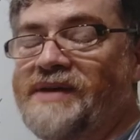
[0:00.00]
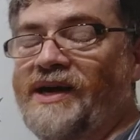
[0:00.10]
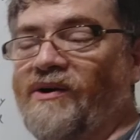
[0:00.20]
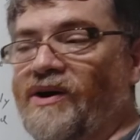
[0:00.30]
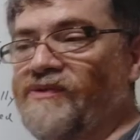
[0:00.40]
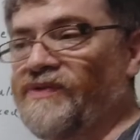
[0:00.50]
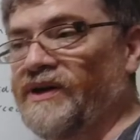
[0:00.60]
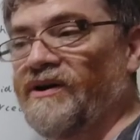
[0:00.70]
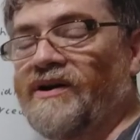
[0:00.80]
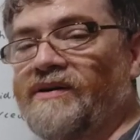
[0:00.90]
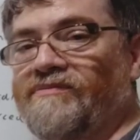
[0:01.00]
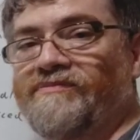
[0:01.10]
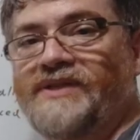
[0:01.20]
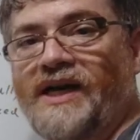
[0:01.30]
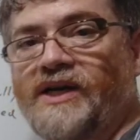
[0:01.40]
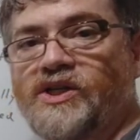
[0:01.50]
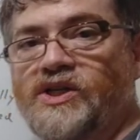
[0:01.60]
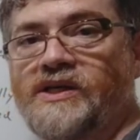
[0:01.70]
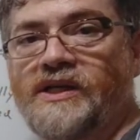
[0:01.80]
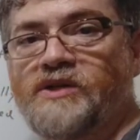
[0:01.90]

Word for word: They often are touched,